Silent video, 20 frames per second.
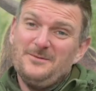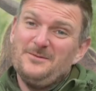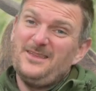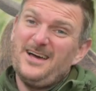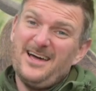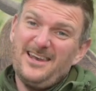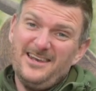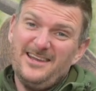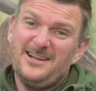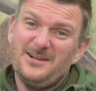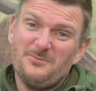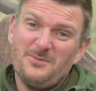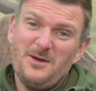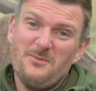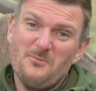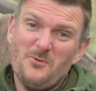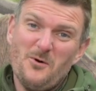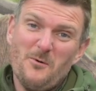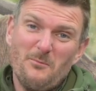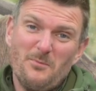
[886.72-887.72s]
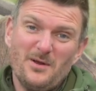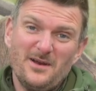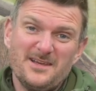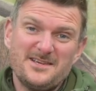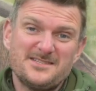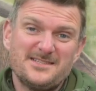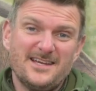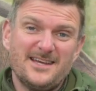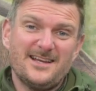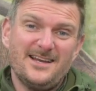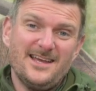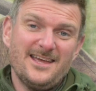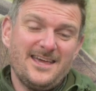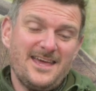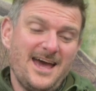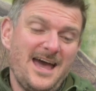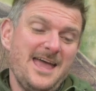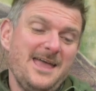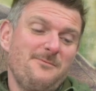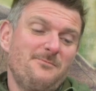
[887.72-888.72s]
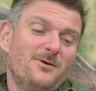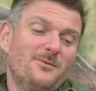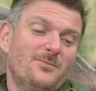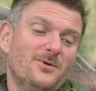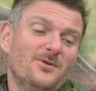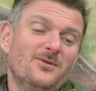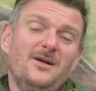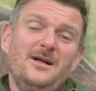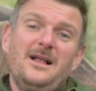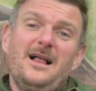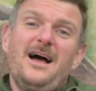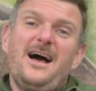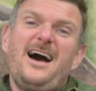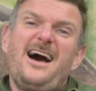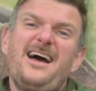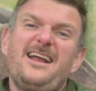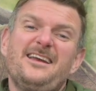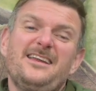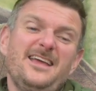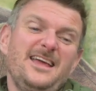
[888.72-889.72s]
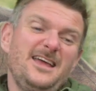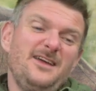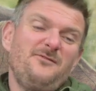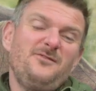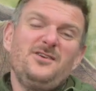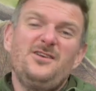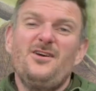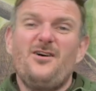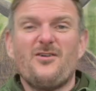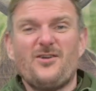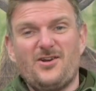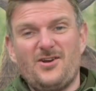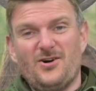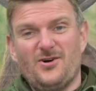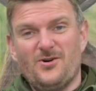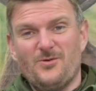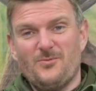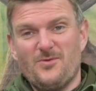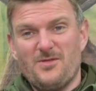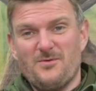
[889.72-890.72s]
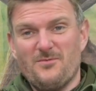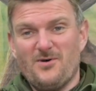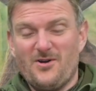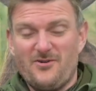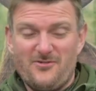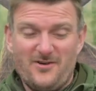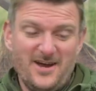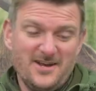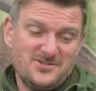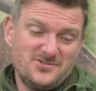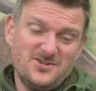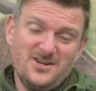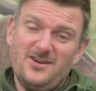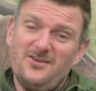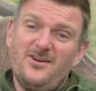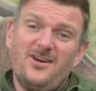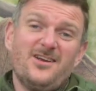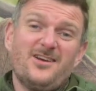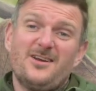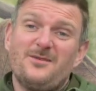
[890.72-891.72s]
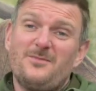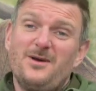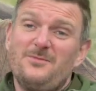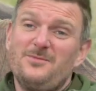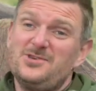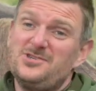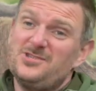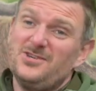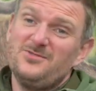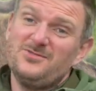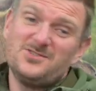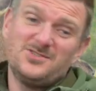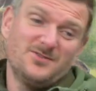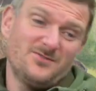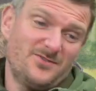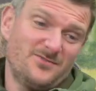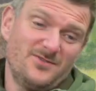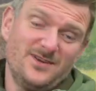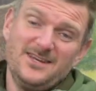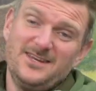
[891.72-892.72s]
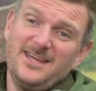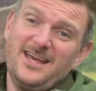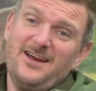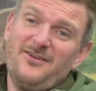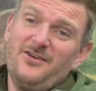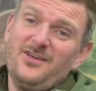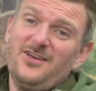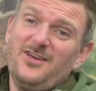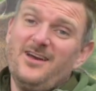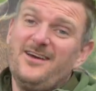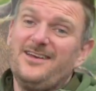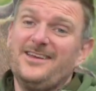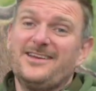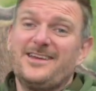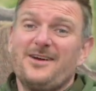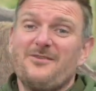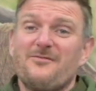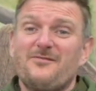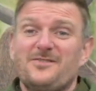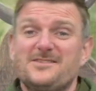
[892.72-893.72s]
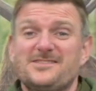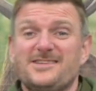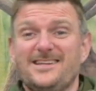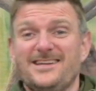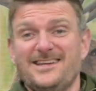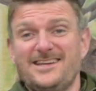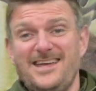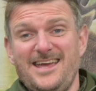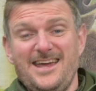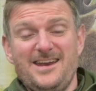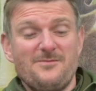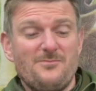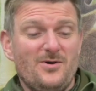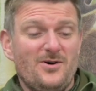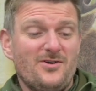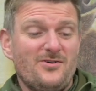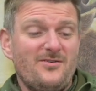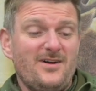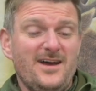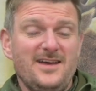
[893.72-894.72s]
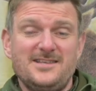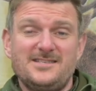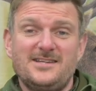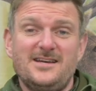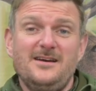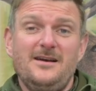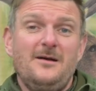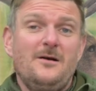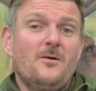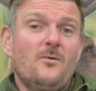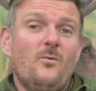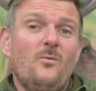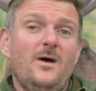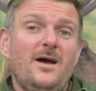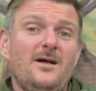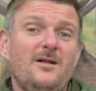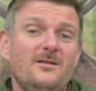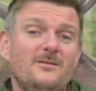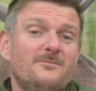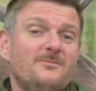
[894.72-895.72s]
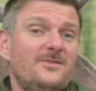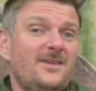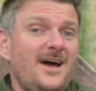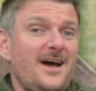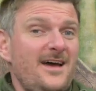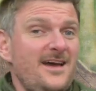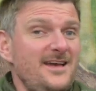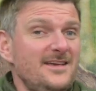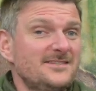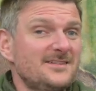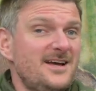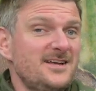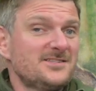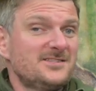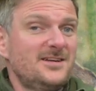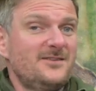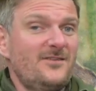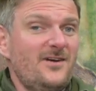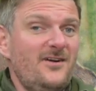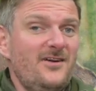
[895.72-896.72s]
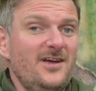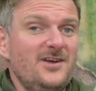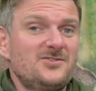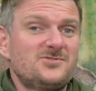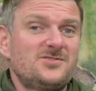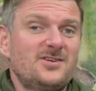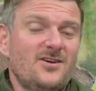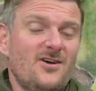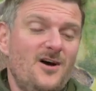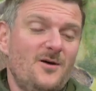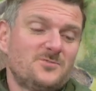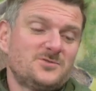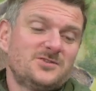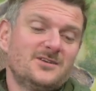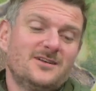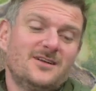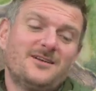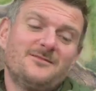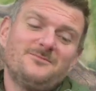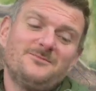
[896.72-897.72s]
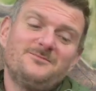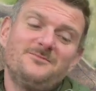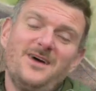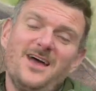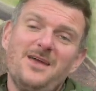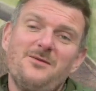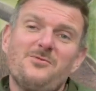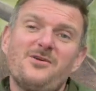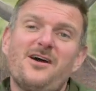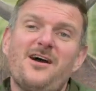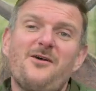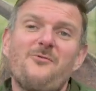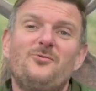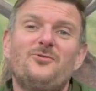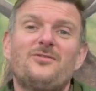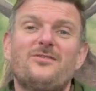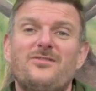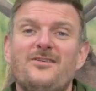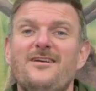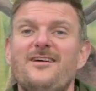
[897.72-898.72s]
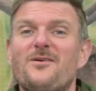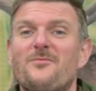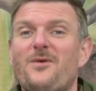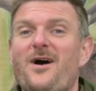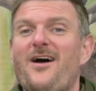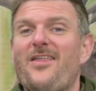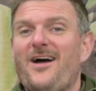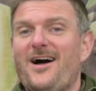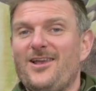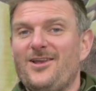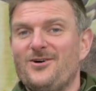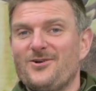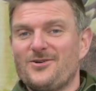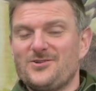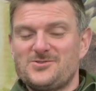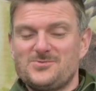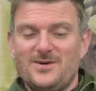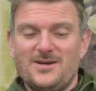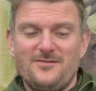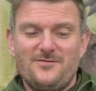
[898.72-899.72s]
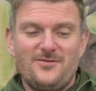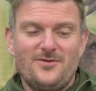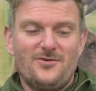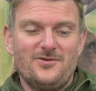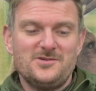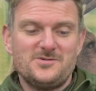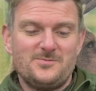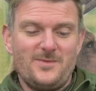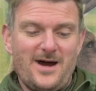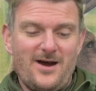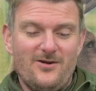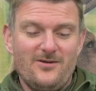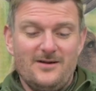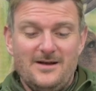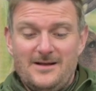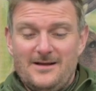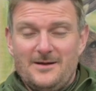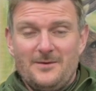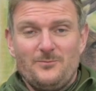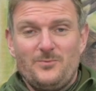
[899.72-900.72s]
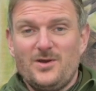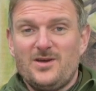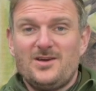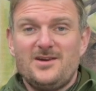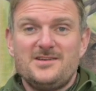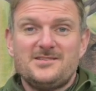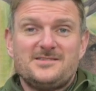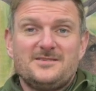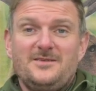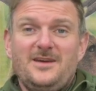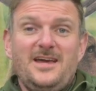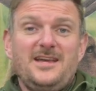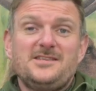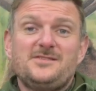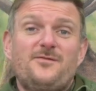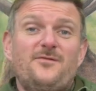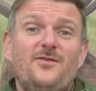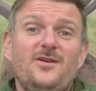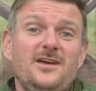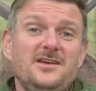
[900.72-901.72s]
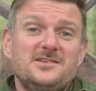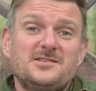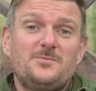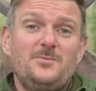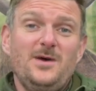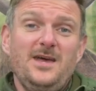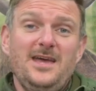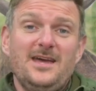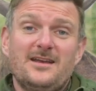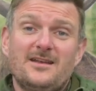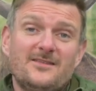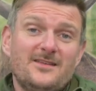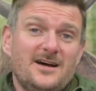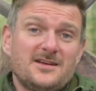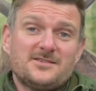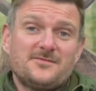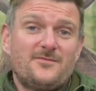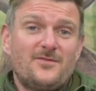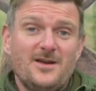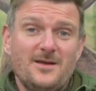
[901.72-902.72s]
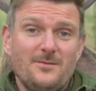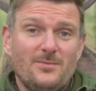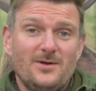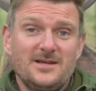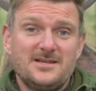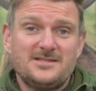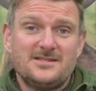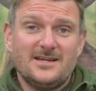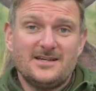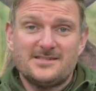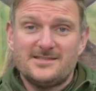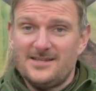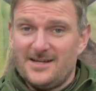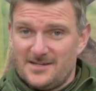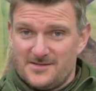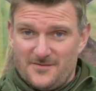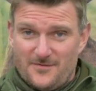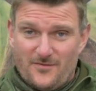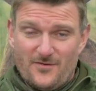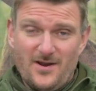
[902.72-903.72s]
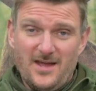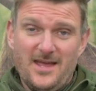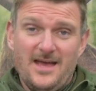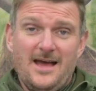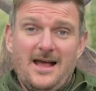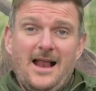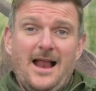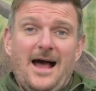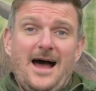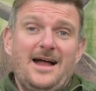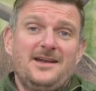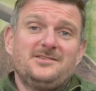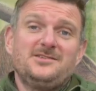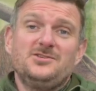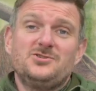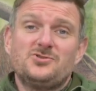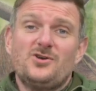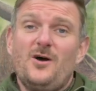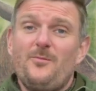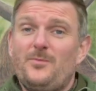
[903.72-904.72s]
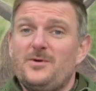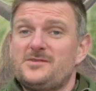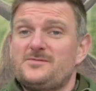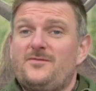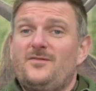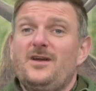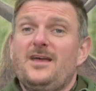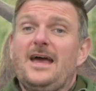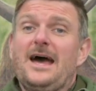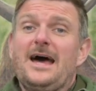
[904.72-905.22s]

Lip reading: that little bit more ballistically capable. And if you're not going to hunt with a moderator and you're only going to maybe shoot 2 or 3 deer a year and you don't physically need a moderator, well, that is actually a very interesting option, and maybe I would think about that longer 24-inch barrel, because it's free speed, that's free ballistics, that's free anti-drop, it's free